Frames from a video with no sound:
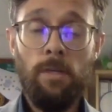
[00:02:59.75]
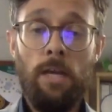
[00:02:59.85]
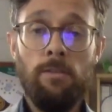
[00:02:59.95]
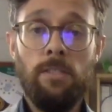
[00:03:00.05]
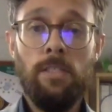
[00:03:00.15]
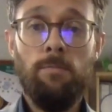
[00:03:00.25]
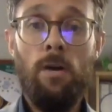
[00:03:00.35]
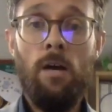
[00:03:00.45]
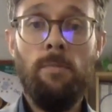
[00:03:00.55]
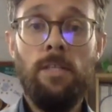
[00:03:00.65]
Counselling
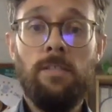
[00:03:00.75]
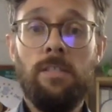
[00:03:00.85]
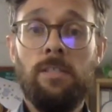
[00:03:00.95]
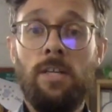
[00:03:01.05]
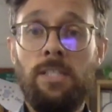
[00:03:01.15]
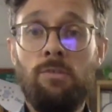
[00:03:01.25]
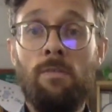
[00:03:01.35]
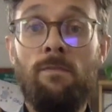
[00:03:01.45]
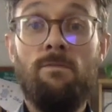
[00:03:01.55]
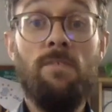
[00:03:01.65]
Department is this idea of
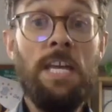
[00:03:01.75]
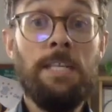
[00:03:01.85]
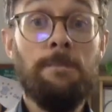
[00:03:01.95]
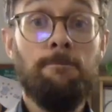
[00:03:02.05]
fit.